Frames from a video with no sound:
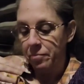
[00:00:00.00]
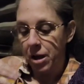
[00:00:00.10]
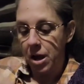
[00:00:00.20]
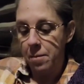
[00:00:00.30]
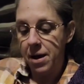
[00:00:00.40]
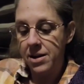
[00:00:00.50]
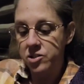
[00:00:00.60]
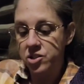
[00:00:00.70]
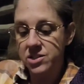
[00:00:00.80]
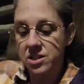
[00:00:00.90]
And it's
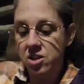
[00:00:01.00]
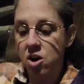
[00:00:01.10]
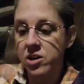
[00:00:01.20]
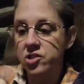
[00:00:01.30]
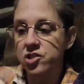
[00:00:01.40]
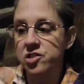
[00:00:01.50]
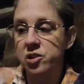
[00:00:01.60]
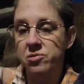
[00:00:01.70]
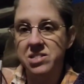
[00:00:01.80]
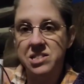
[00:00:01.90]
just, the yarn is just so
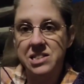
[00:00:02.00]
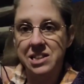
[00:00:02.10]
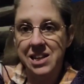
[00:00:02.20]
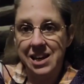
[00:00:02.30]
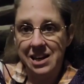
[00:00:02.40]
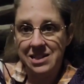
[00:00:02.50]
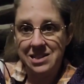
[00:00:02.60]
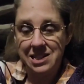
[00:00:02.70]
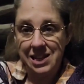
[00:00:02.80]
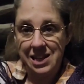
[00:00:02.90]

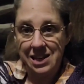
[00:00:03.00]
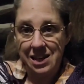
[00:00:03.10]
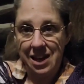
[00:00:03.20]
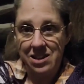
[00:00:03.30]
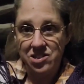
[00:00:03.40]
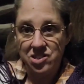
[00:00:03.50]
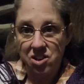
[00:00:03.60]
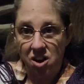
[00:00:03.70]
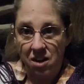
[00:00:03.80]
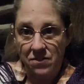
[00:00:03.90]
sleek and
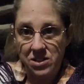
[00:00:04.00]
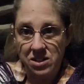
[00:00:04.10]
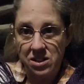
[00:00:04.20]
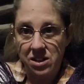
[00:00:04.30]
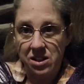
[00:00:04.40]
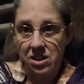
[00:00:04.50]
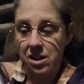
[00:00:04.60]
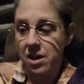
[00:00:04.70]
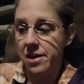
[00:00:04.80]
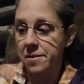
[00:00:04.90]
soft.
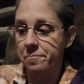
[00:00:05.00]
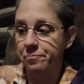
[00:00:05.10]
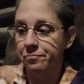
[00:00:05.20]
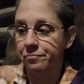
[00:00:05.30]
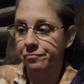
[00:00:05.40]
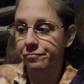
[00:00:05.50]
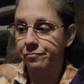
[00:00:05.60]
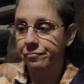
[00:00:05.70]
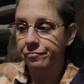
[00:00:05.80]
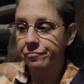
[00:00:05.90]

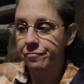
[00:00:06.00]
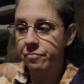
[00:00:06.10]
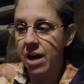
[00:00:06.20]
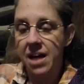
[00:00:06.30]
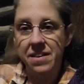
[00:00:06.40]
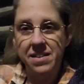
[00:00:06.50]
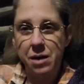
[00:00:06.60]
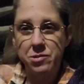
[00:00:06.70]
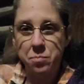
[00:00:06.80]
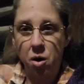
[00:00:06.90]
I think that
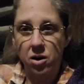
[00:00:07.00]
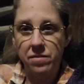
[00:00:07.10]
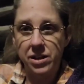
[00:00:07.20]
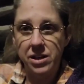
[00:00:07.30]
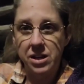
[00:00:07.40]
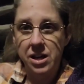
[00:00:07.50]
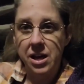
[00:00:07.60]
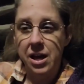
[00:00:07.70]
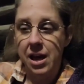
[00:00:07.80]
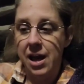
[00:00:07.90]
was part of it.
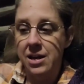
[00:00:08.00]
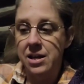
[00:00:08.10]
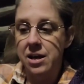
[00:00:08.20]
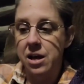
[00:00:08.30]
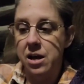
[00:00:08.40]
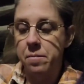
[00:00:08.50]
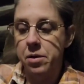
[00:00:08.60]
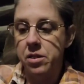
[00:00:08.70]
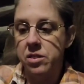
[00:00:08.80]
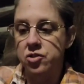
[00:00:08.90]
And
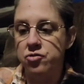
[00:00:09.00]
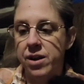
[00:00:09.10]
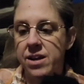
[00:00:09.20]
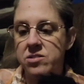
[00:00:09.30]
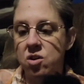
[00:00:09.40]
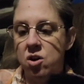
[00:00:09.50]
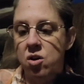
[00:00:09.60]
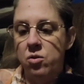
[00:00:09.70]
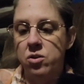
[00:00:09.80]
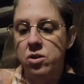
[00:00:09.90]
the strands aren't